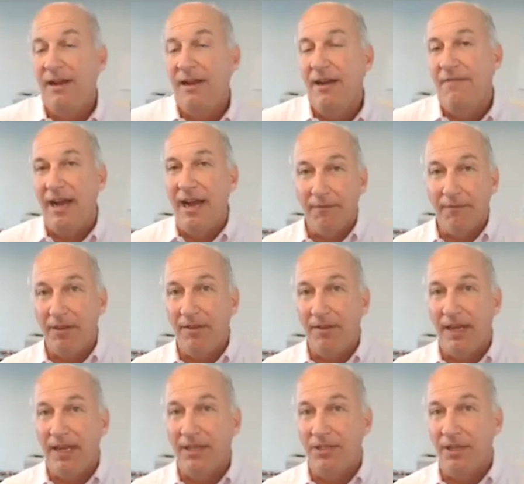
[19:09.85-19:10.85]
If
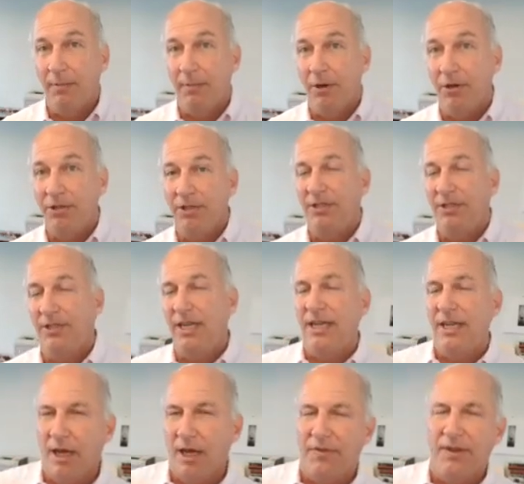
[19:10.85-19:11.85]
everything is an emergency,
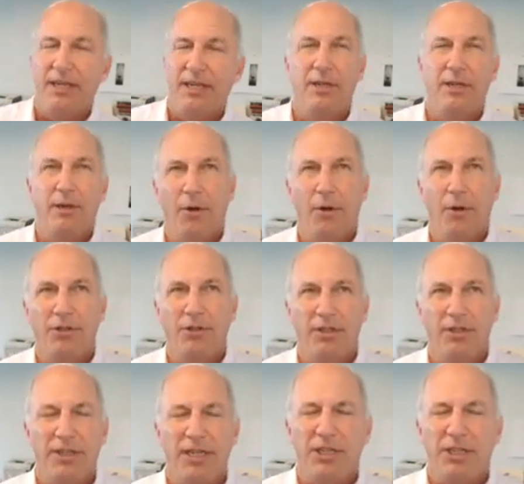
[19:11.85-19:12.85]
nothing's an
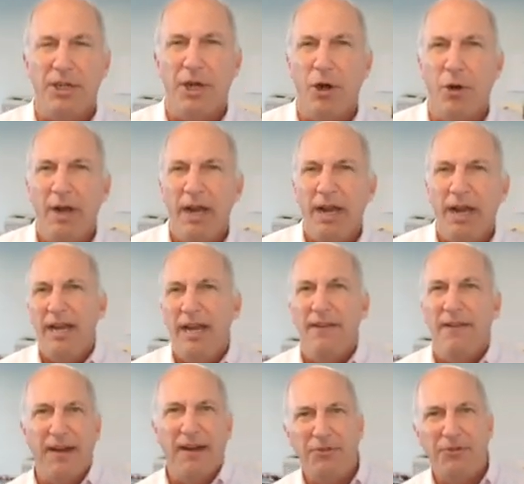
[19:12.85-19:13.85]
emergency. So
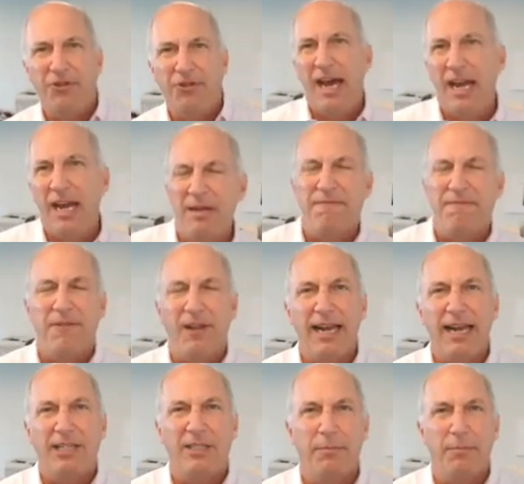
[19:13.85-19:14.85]
if I'm trying to be
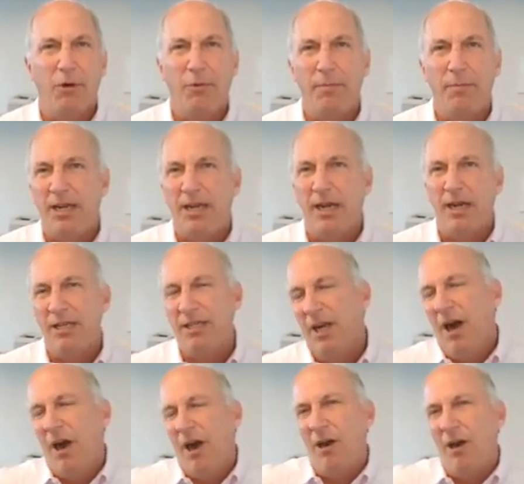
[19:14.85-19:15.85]
flexible because
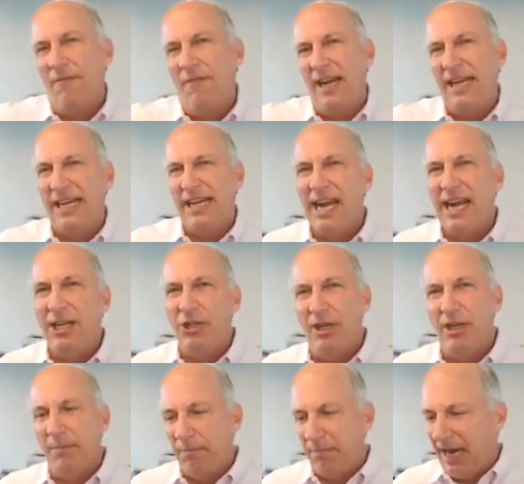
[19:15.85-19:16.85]
our
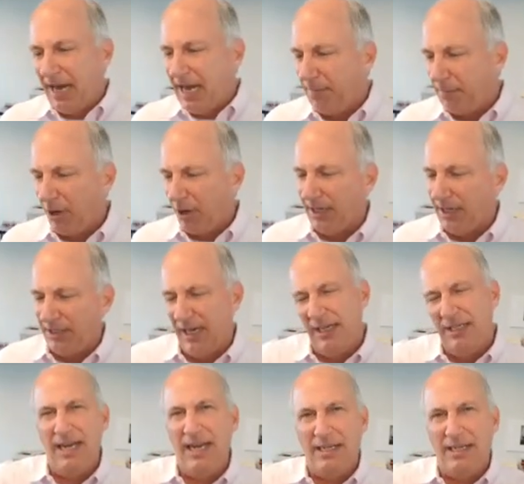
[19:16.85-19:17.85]
vacation pay
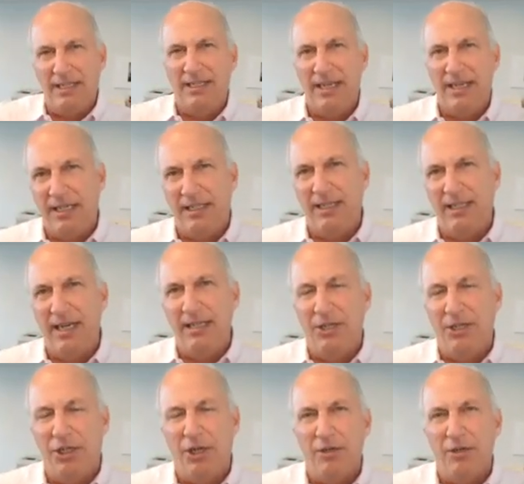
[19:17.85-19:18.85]
process takes 6
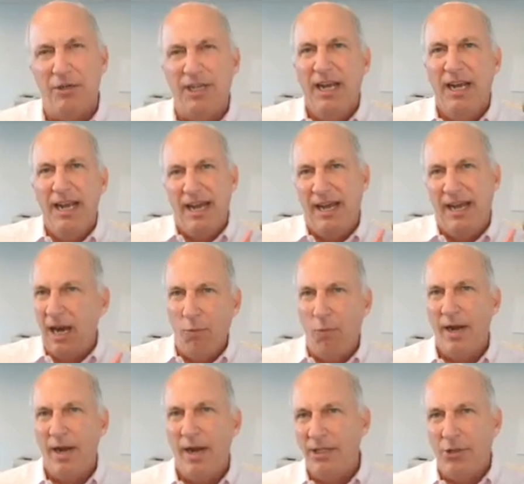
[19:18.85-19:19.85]
signatures and I
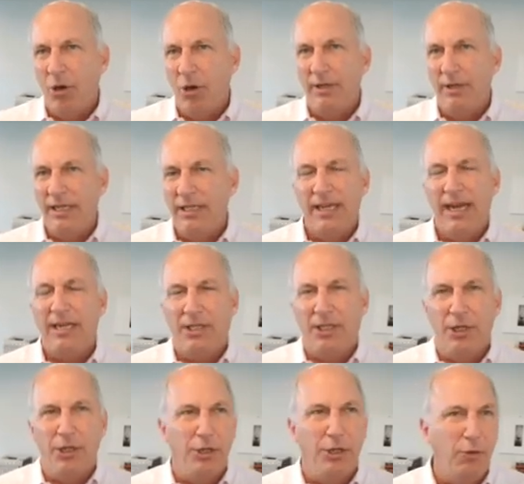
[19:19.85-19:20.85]
want it to only take
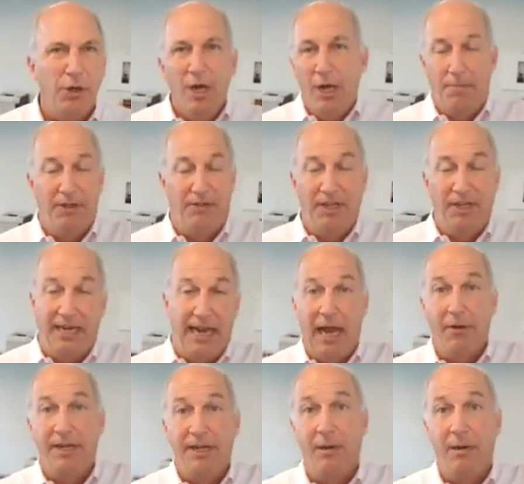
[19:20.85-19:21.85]
2, but the
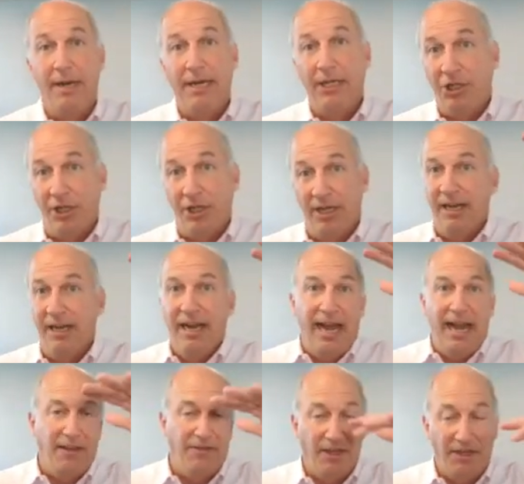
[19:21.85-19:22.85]
county commission
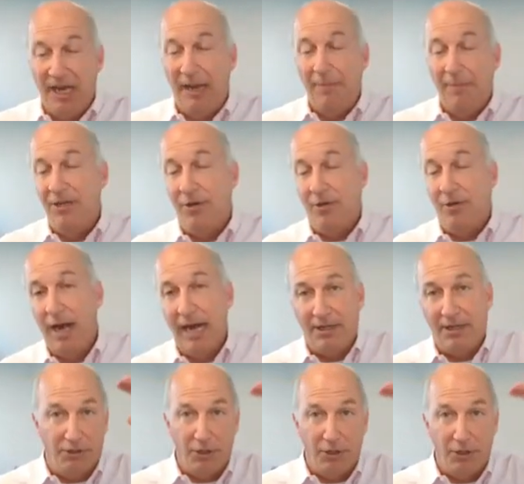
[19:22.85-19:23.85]
and the deputy
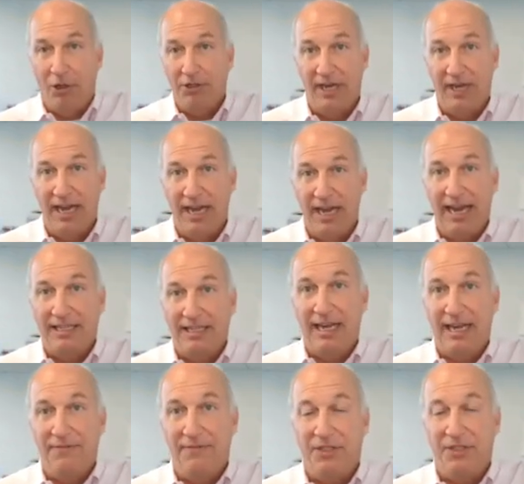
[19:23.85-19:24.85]
directors all say it has
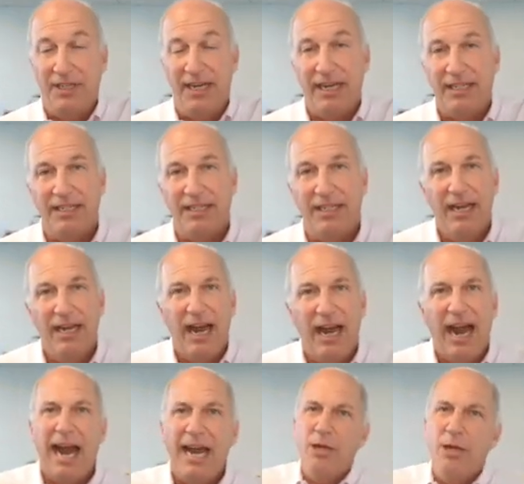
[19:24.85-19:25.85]
to have 6,
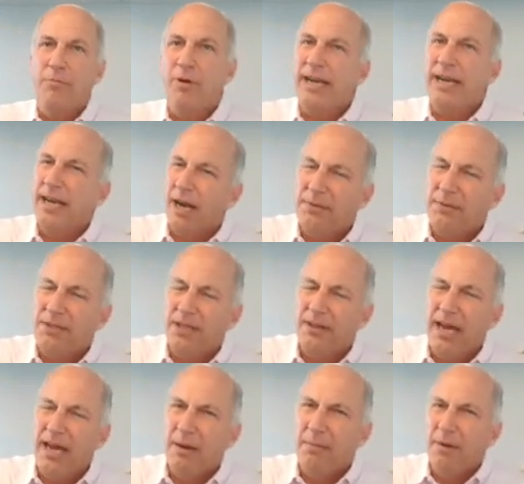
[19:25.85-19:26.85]
I could bring it up to
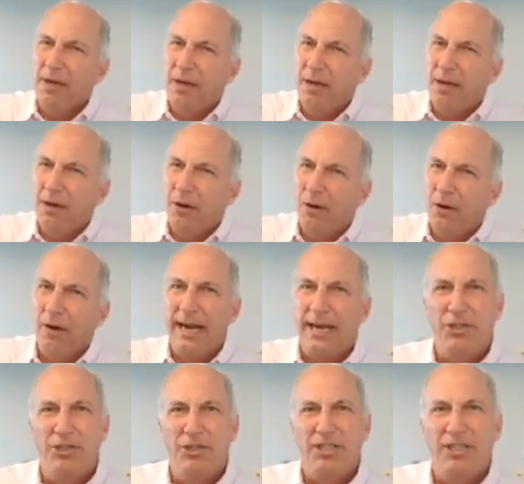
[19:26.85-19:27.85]
them, or I
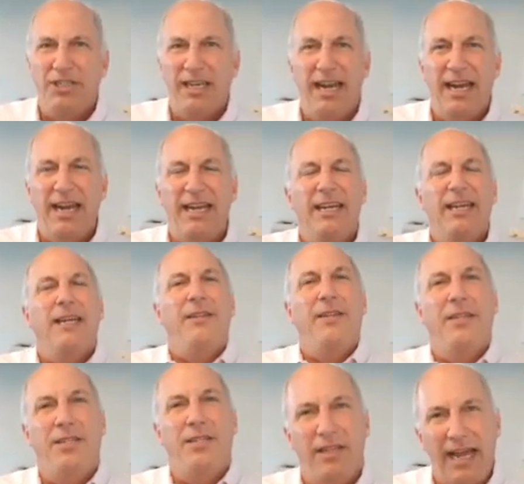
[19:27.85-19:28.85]
could just say,
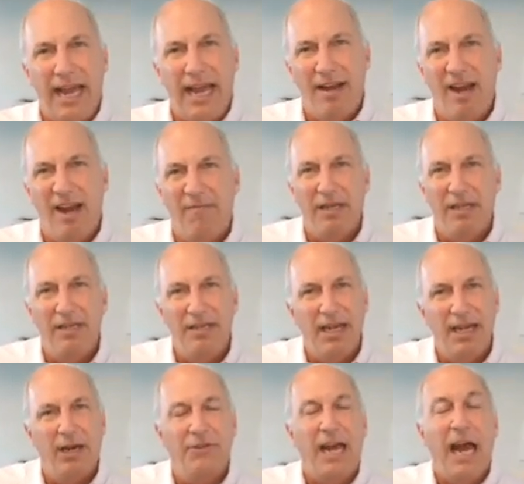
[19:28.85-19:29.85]
this is the hand I've been
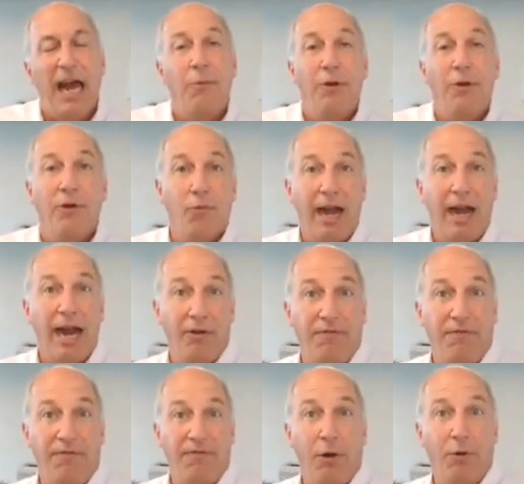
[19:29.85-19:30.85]
dealt. I would
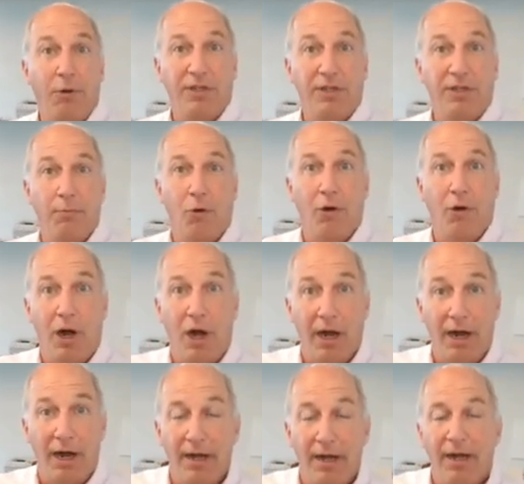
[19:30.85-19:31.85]
rather focus more
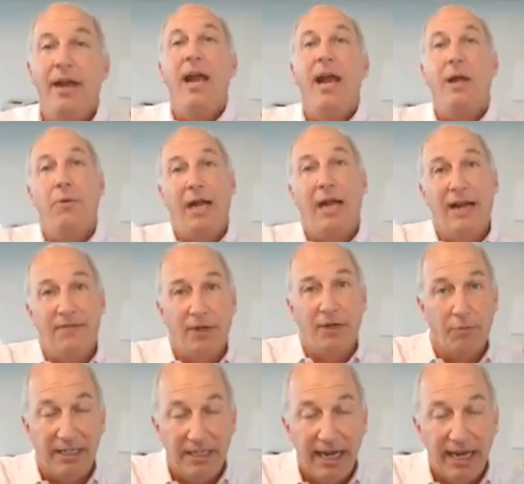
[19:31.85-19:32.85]
on, hey, we're having a
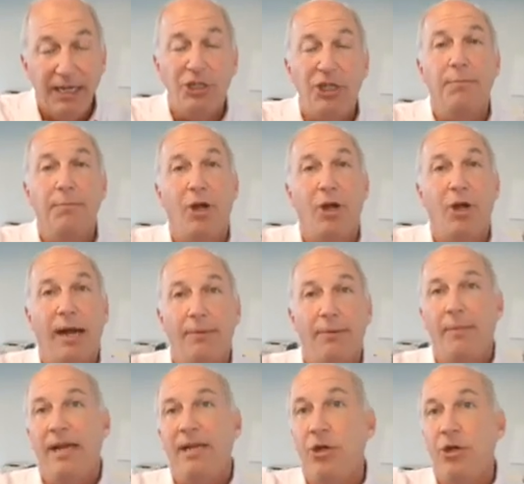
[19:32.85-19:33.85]
retention
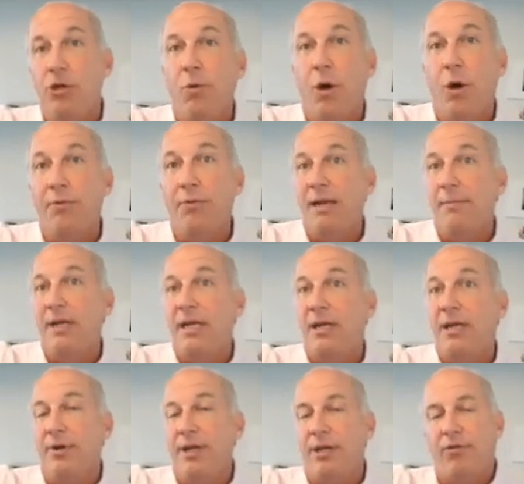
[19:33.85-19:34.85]
problem and you won't let me
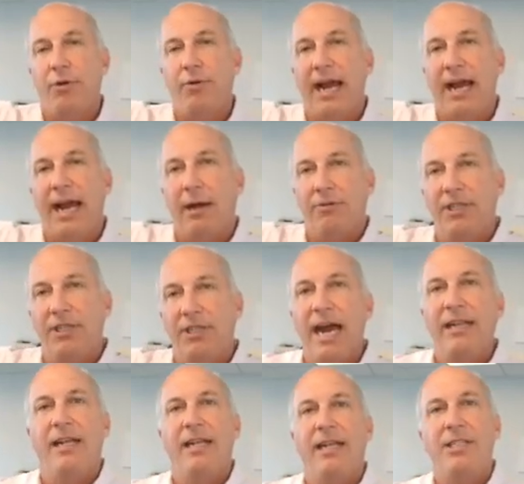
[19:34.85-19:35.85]
recruit
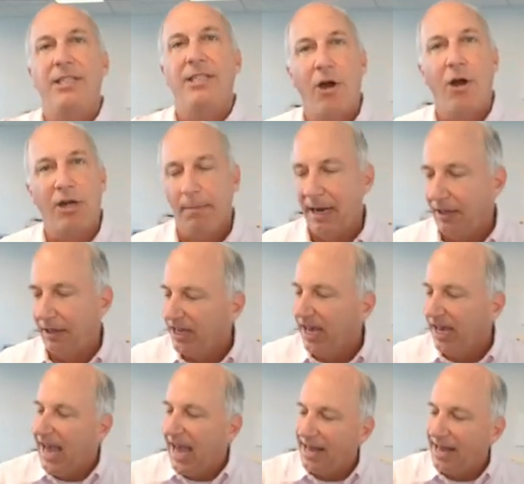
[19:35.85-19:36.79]
outside. Let's talk about this.